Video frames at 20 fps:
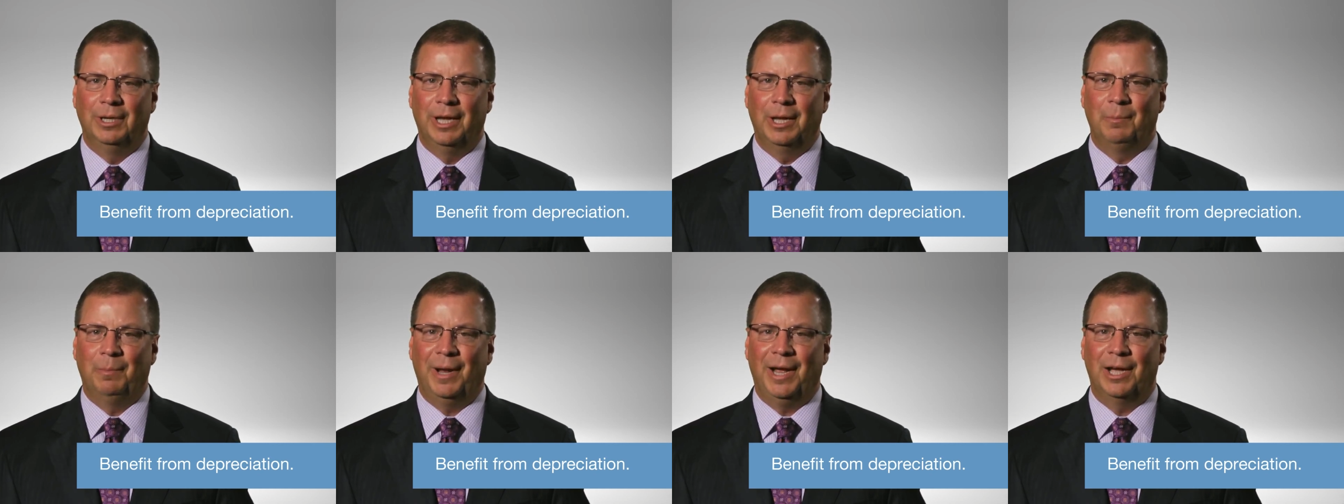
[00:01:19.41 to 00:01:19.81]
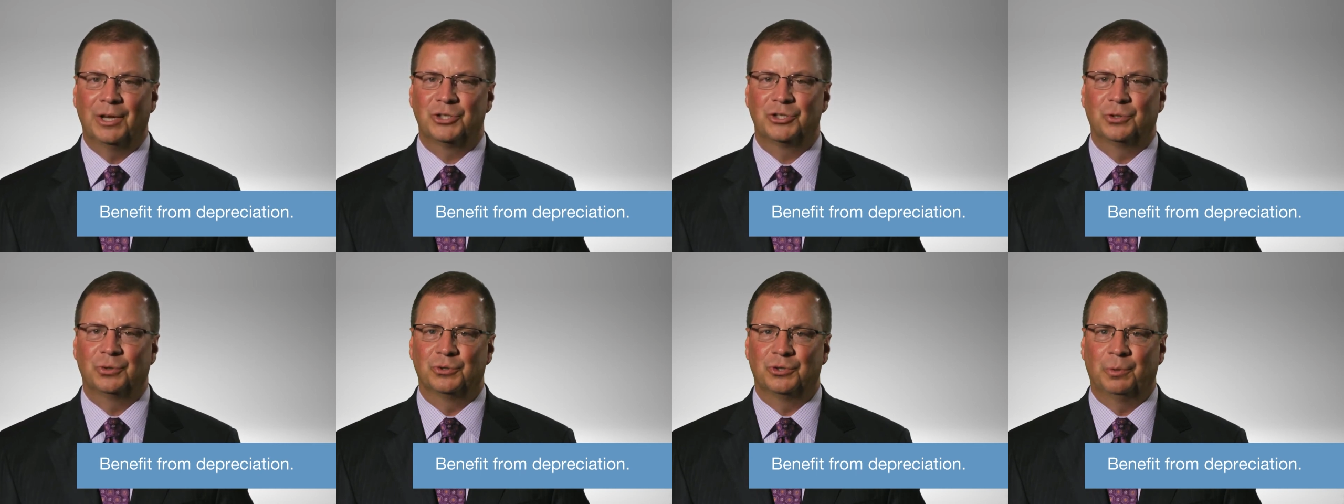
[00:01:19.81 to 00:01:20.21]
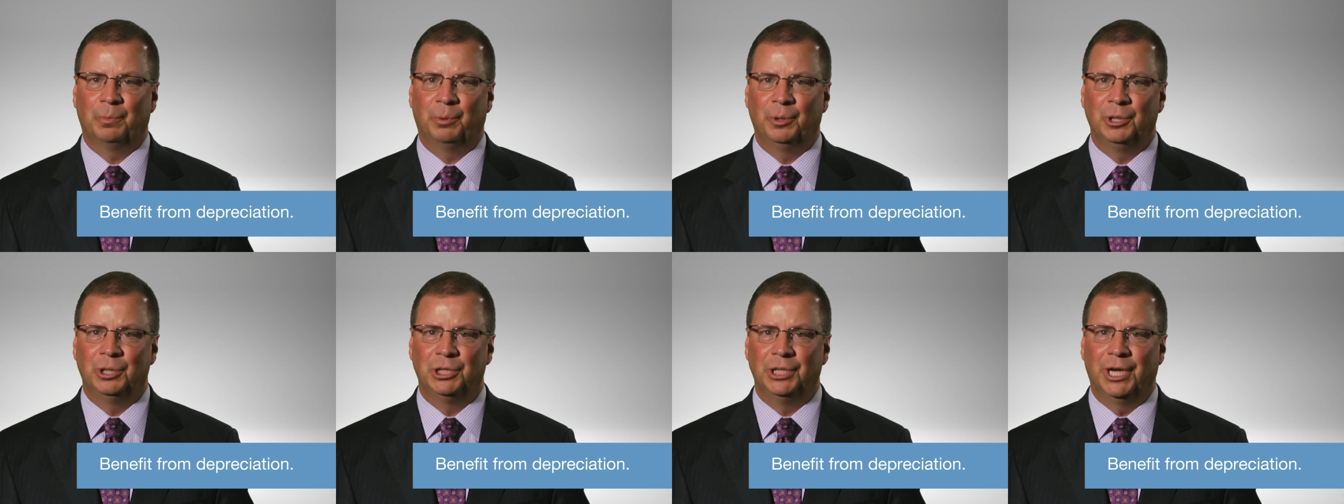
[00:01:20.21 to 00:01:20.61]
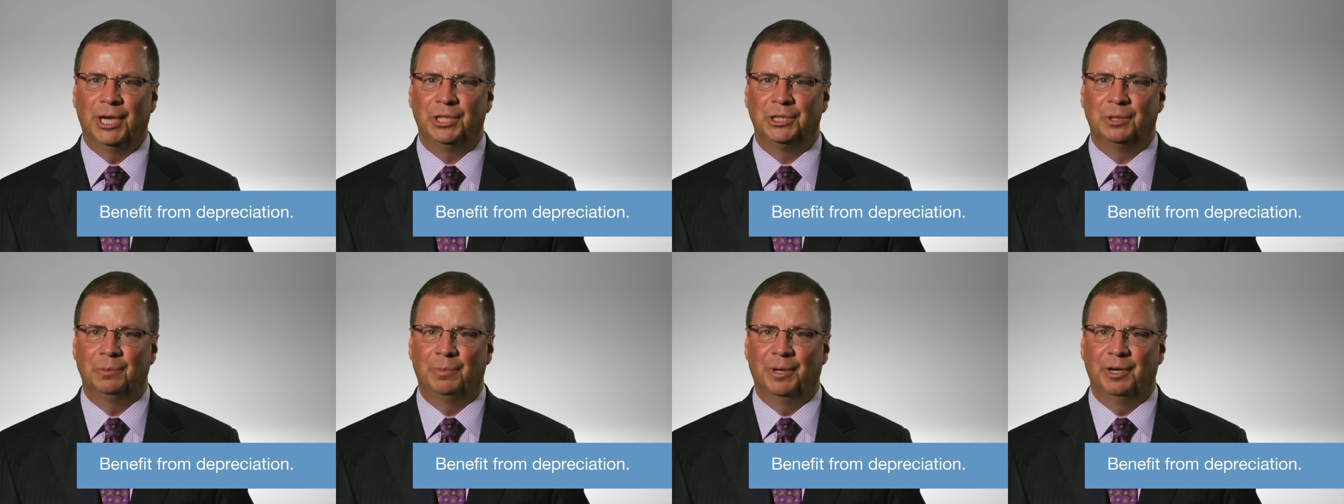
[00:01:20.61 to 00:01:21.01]
and pass those
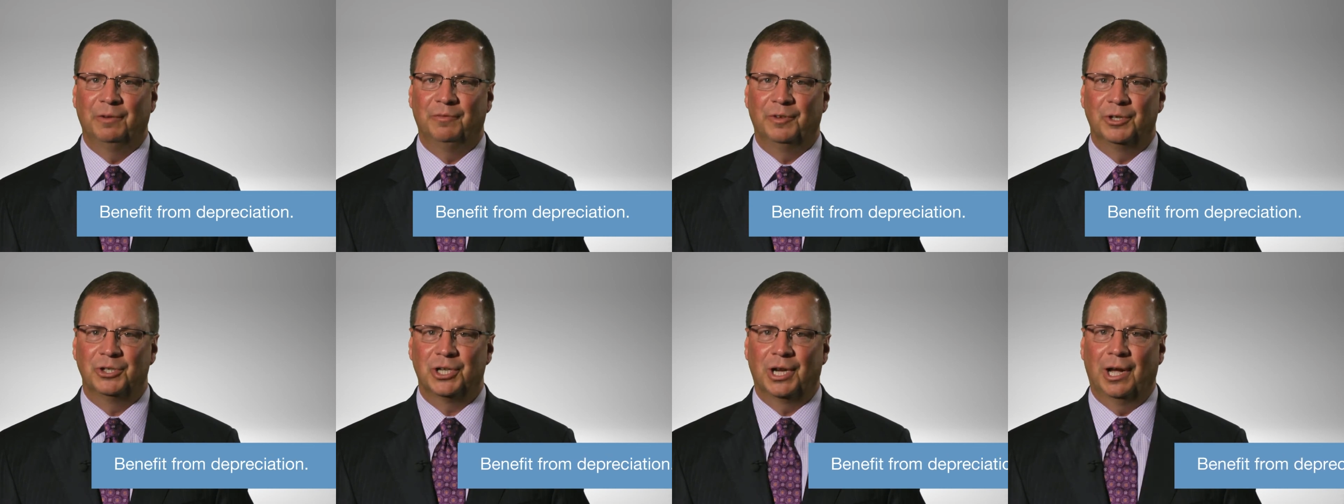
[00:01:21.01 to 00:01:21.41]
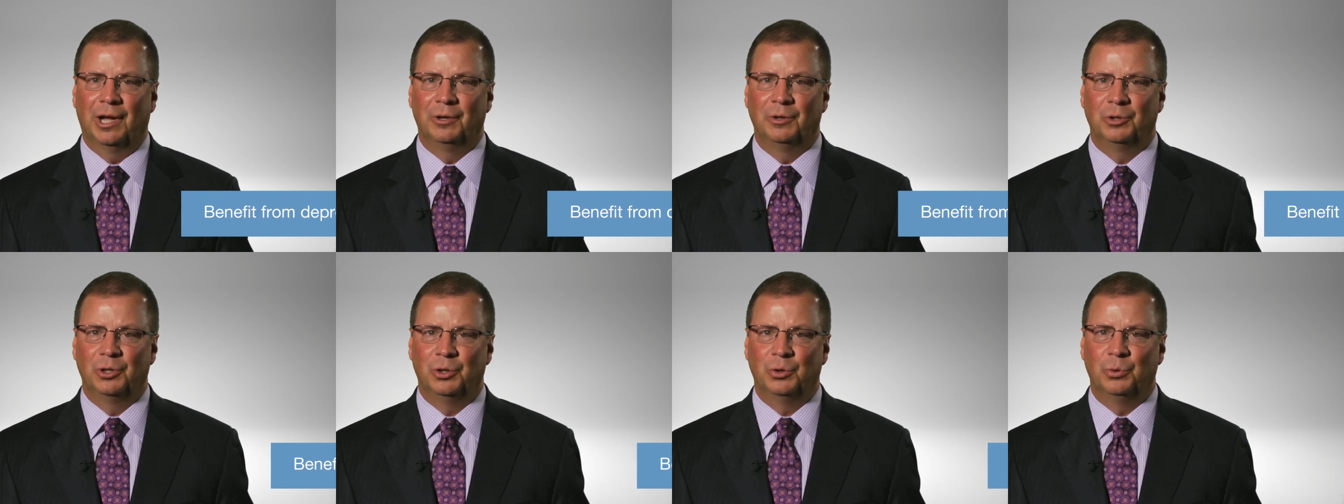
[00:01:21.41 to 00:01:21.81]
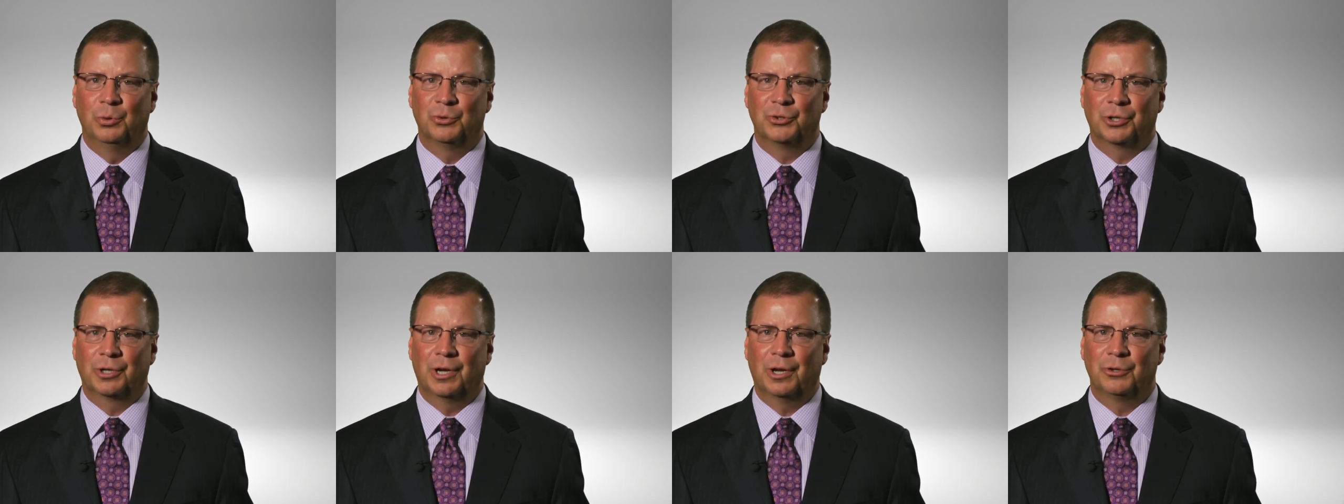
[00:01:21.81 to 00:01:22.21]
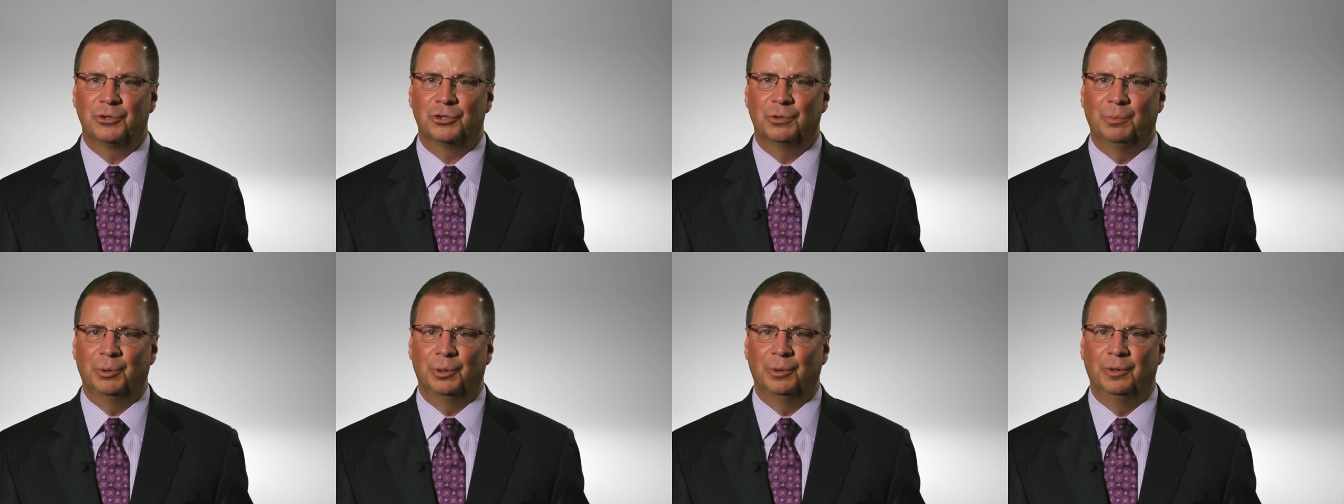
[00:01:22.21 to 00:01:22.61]
depreciation benefits on to you as a
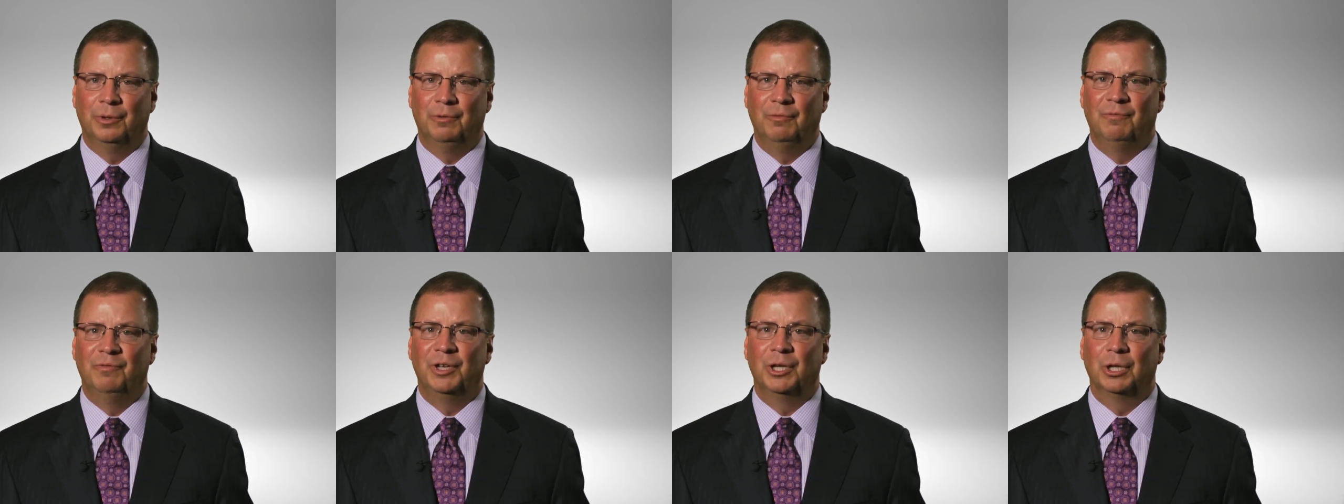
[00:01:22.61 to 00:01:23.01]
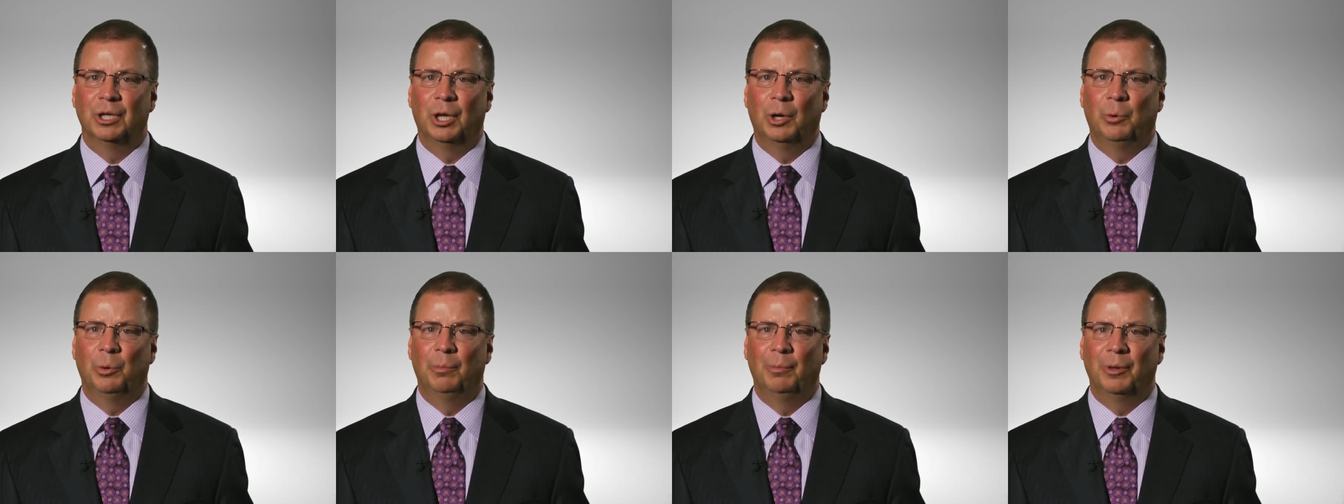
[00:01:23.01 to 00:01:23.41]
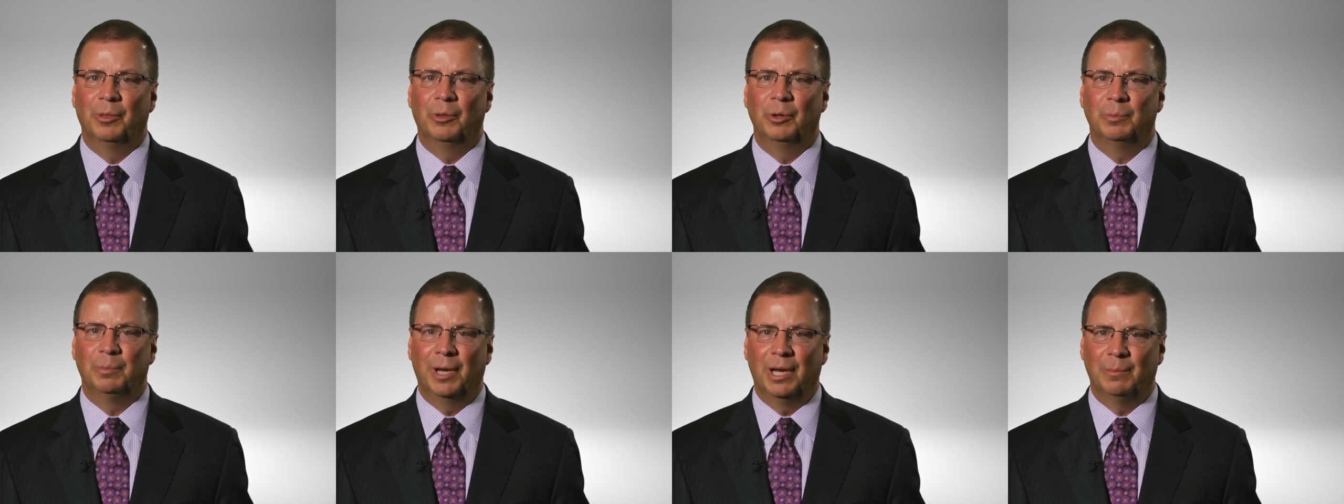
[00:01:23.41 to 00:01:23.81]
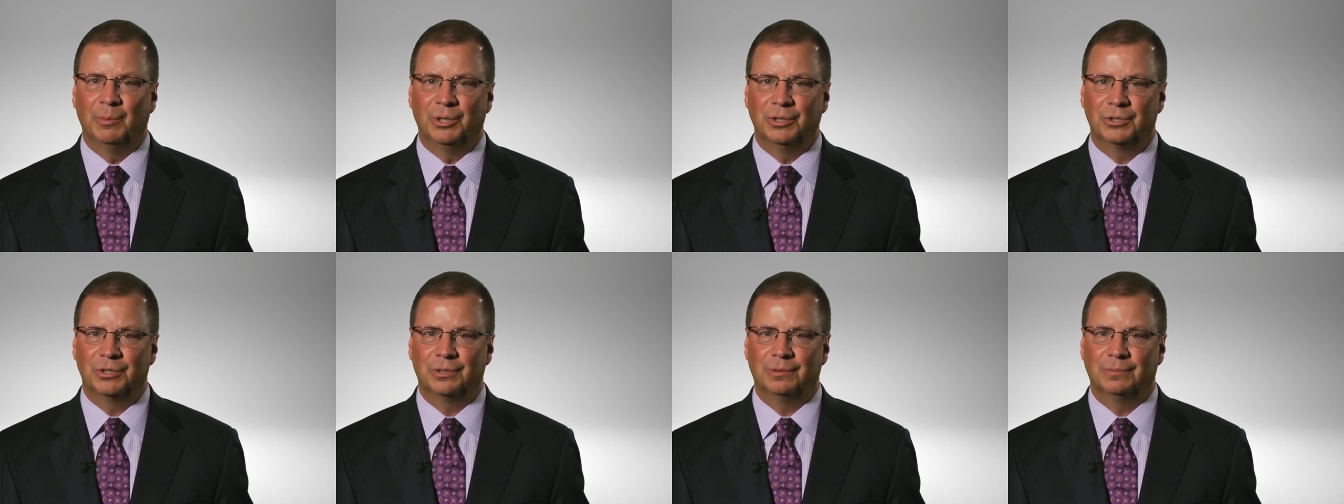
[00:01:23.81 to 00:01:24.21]
customer via lower monthly
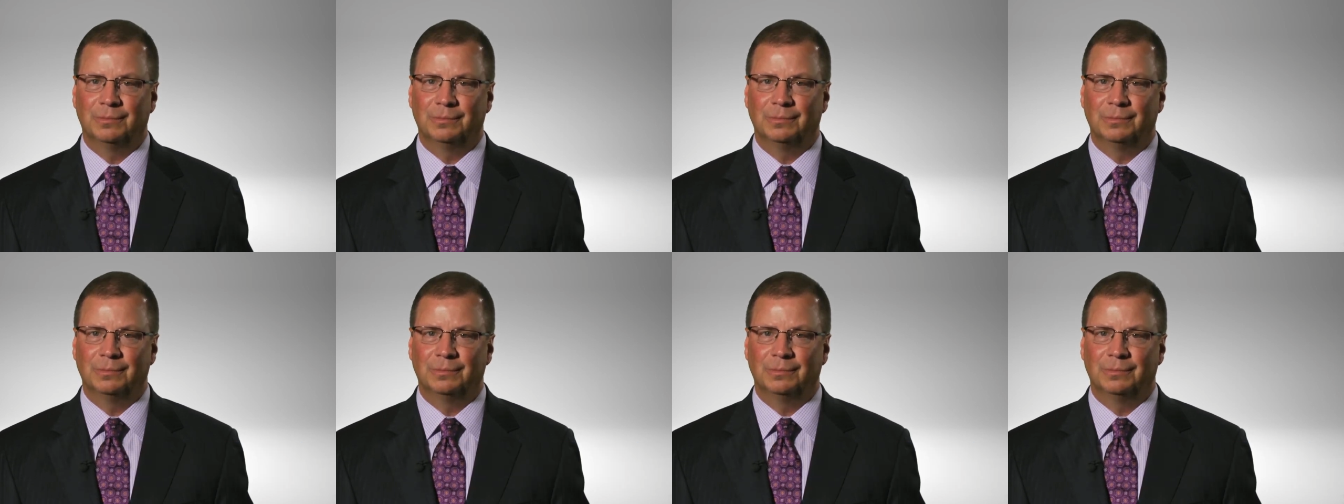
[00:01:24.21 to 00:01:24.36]
payments.